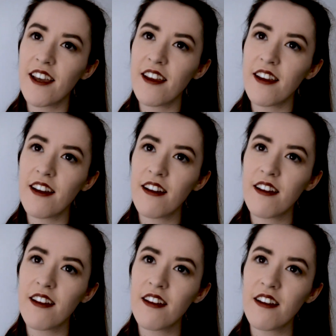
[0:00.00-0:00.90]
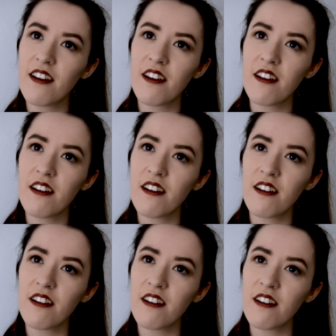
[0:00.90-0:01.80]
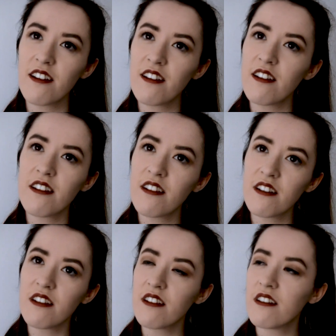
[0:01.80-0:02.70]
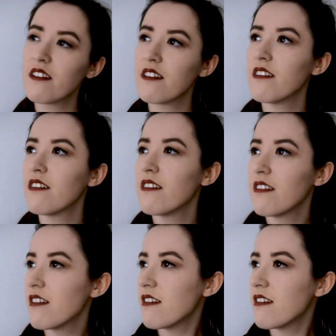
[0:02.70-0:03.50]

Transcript: [no speech]